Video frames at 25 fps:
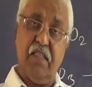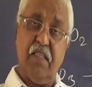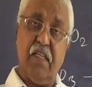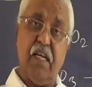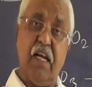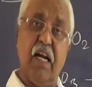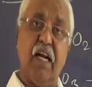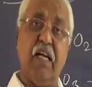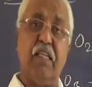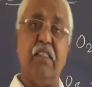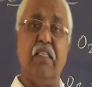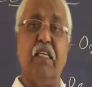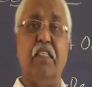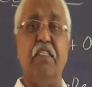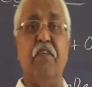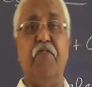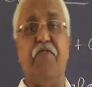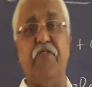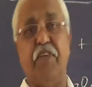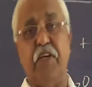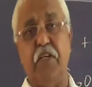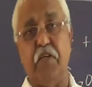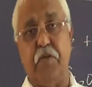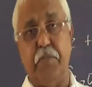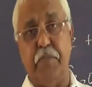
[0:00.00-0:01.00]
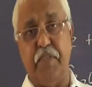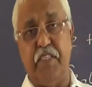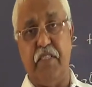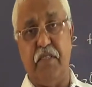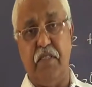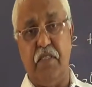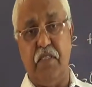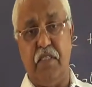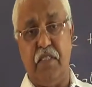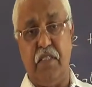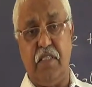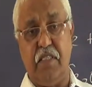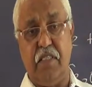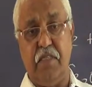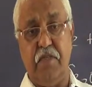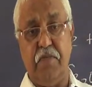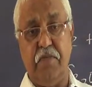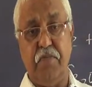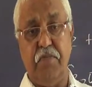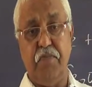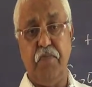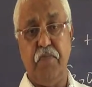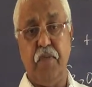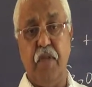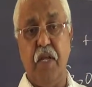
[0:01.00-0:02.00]
There are the different methods.
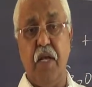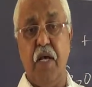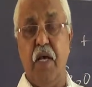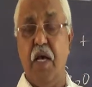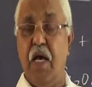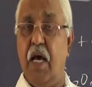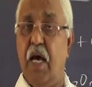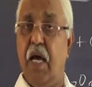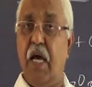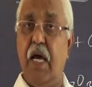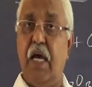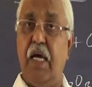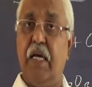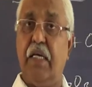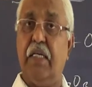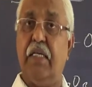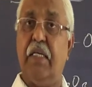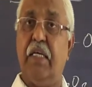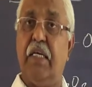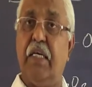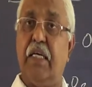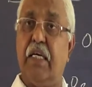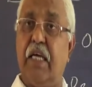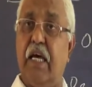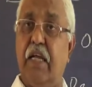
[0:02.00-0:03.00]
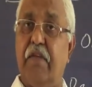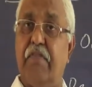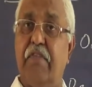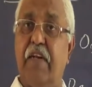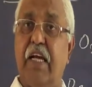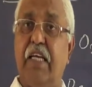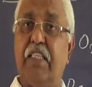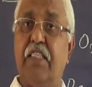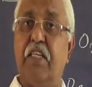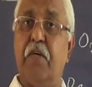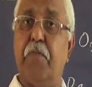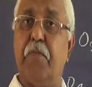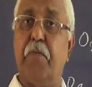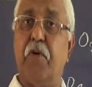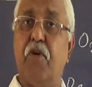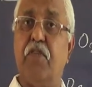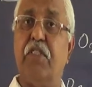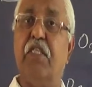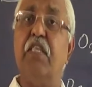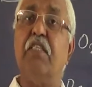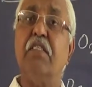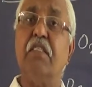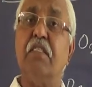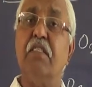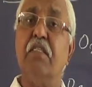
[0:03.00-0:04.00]
In a galvanizing
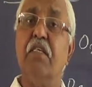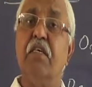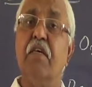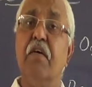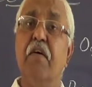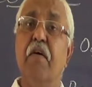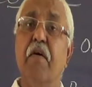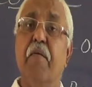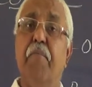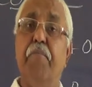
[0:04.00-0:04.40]
process,